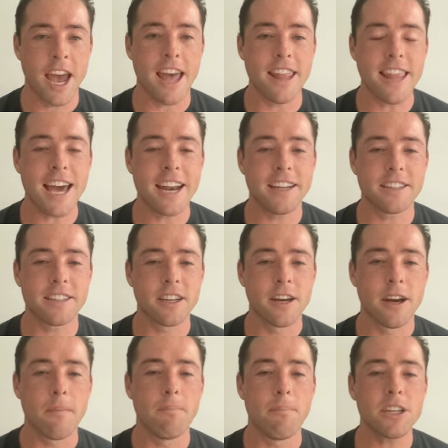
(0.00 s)
And that is,
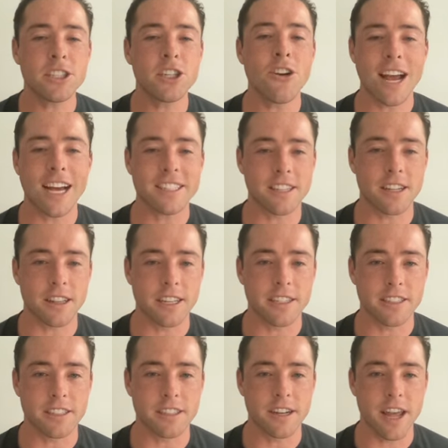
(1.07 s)
Buster has to
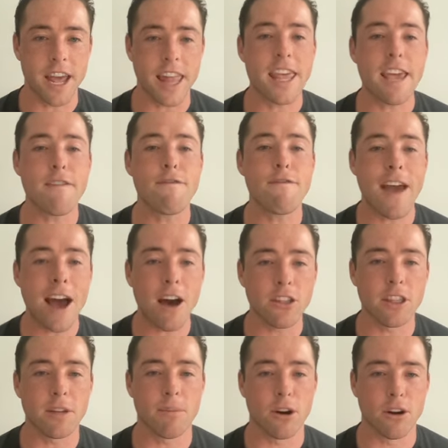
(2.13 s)
listen, and they
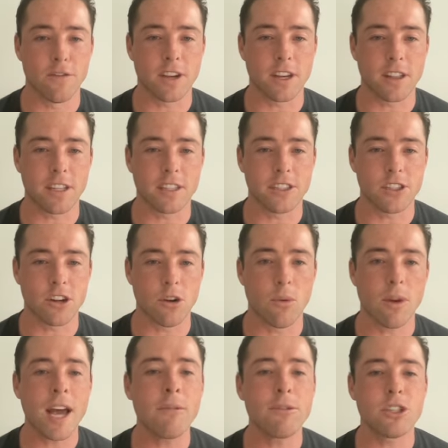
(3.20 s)
found the perfect listener.
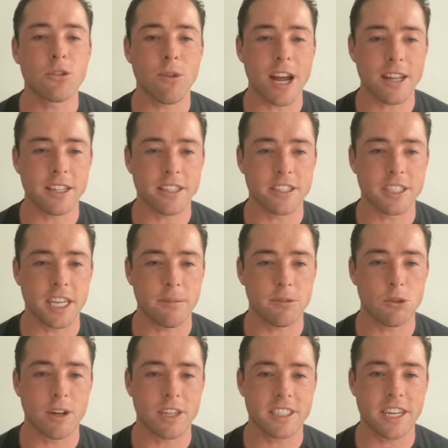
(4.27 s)
When I was around this team
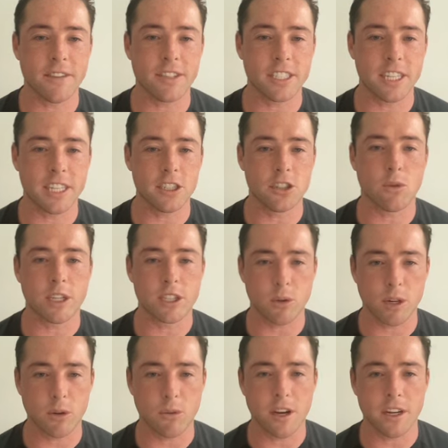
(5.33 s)
2017 to
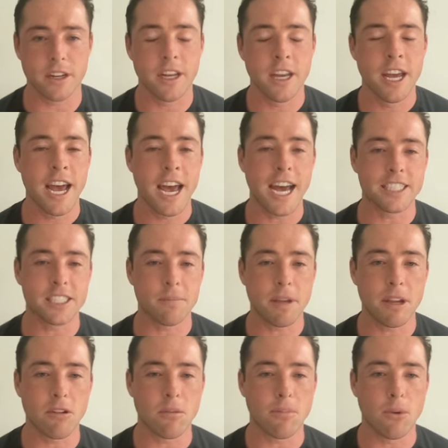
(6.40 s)
2021 as a
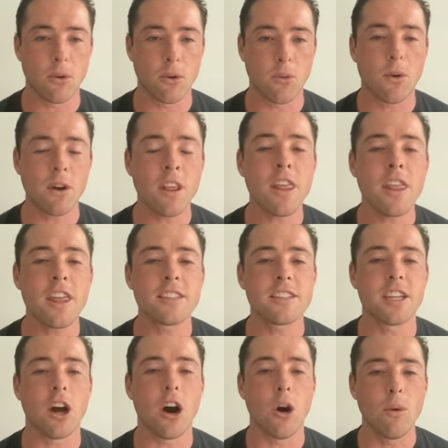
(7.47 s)
beat reporter, one of the things
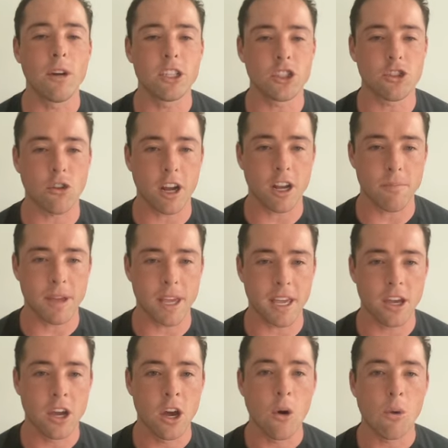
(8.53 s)
that always struck
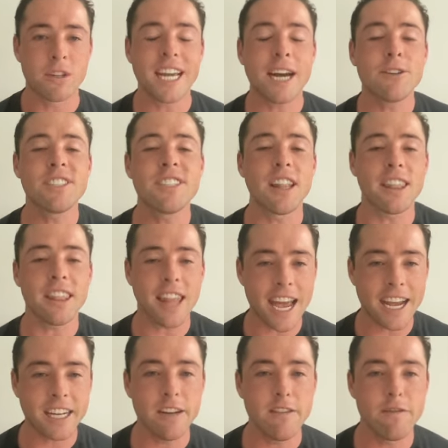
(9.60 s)
me was how
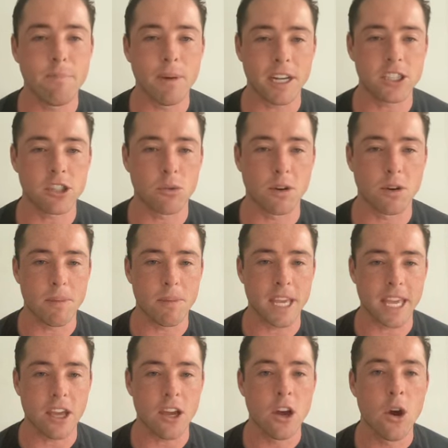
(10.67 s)
selective Buster
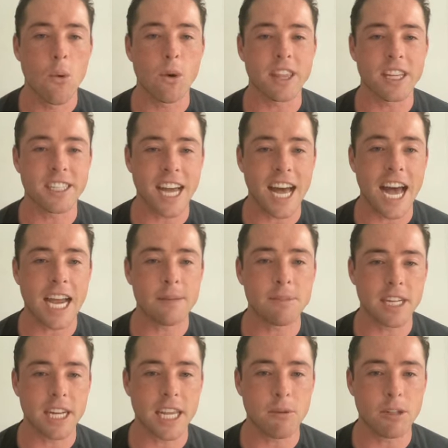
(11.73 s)
be with the times
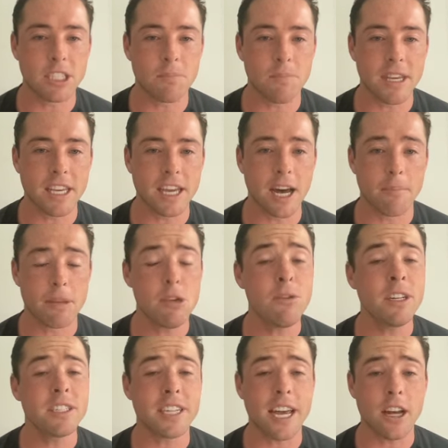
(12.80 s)
that he would speak up. You
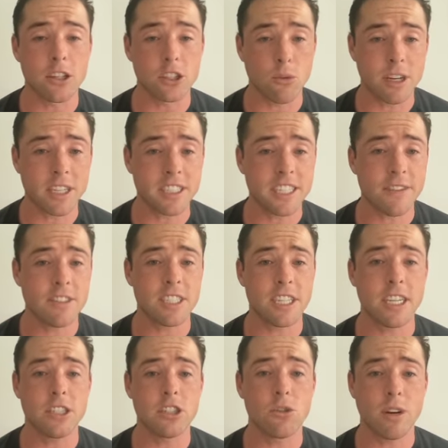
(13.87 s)
could tell
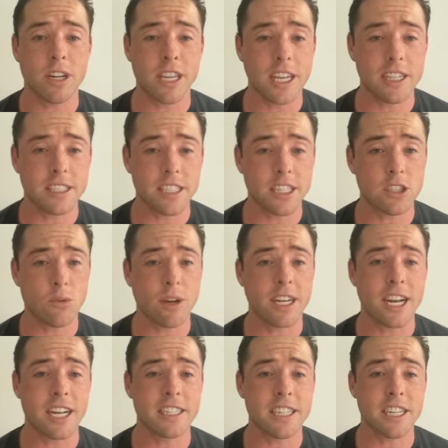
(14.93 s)
2017, 2018,
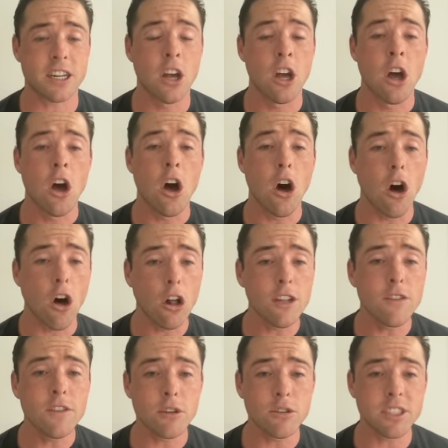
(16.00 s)
2019, all
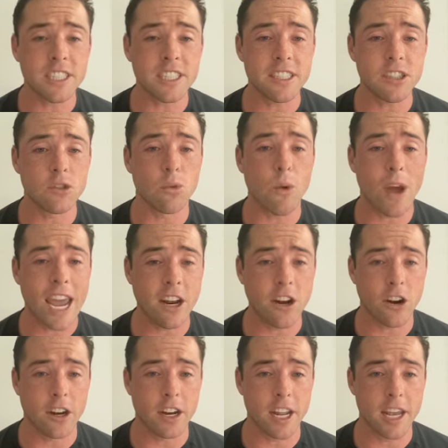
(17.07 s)
of those seasons weighed
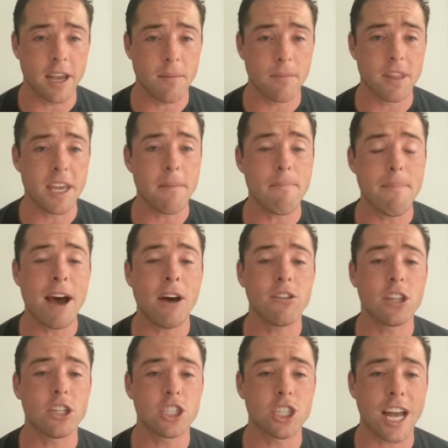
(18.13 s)
on him. The
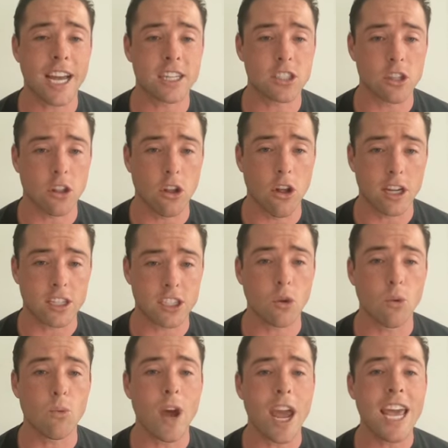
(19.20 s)
amount the Giants lost,
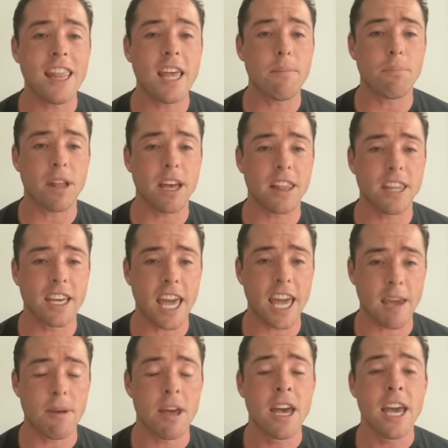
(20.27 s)
the way they played the
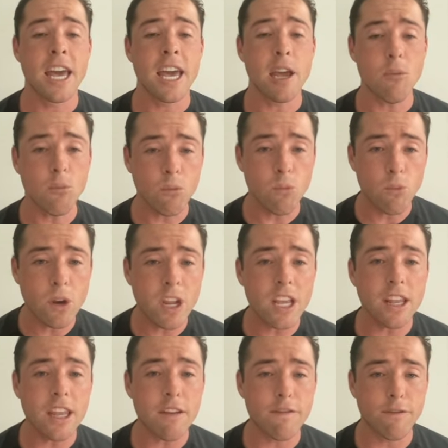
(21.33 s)
game, it
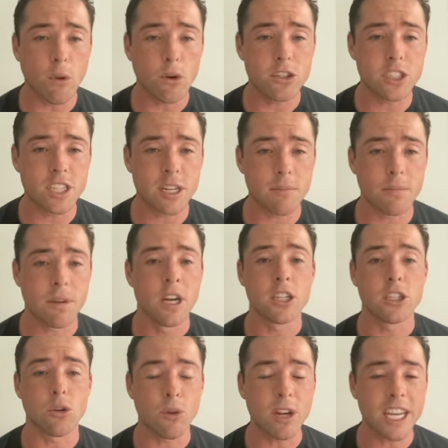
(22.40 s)
really forced him
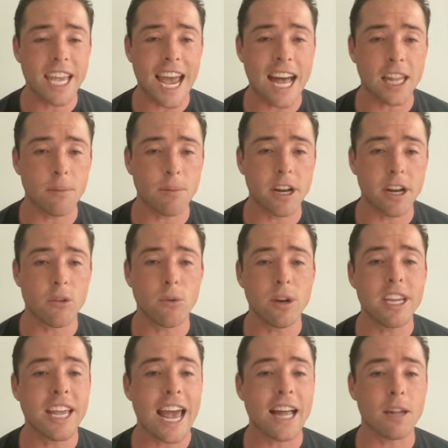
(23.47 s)
to recalibrate and
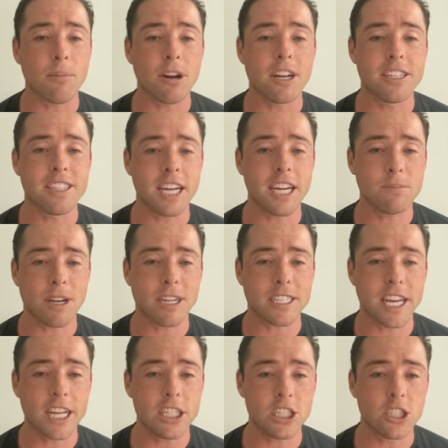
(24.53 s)
recalibrate his
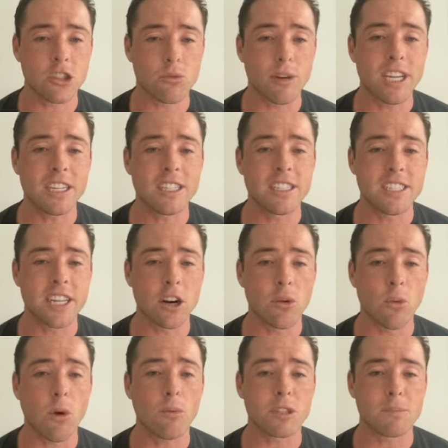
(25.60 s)
expectations, reconsider
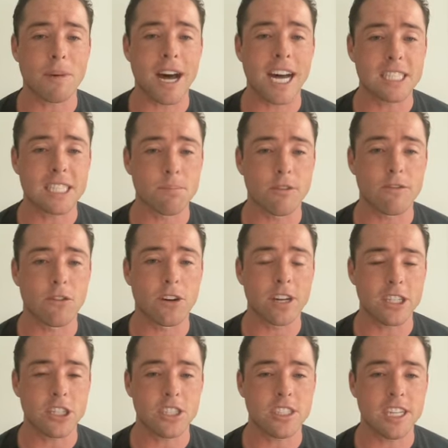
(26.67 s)
what was possible for
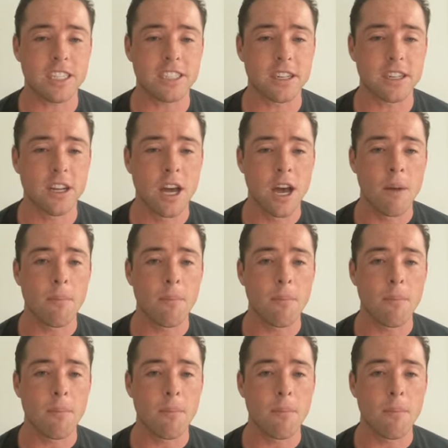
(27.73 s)
each season.